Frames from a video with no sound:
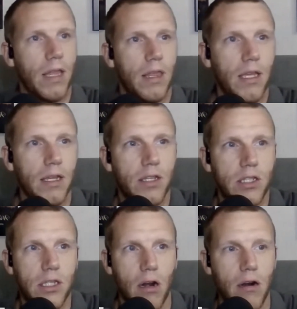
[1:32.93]
I think it
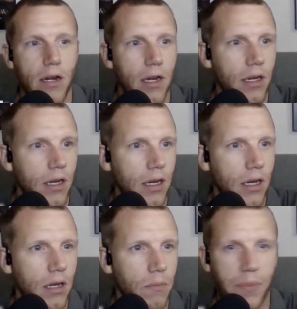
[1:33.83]
started
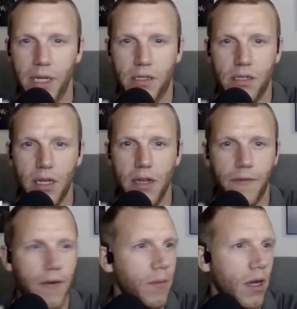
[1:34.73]
in
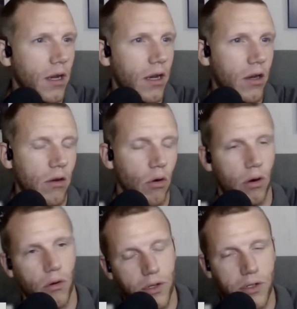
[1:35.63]
BC, if I'm not,
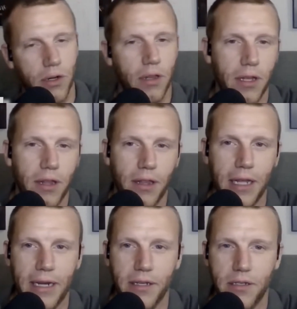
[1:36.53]
or or sort of the
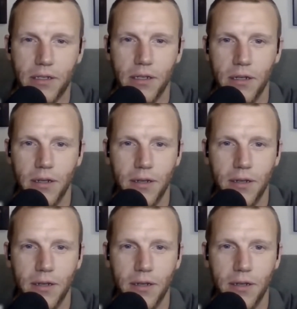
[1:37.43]
latest